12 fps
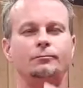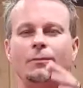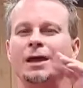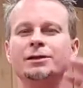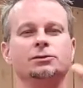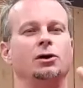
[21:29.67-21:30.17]

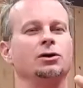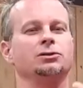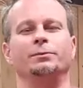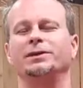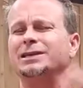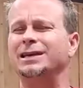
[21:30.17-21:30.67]
It's
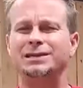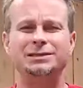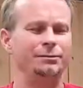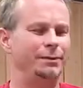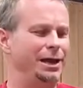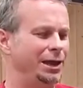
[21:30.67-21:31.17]
awesome. It's easy
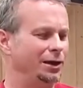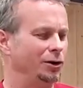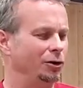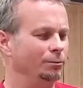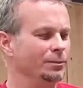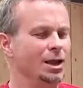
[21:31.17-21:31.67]
to make at
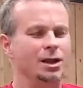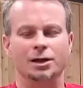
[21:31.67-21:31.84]
home.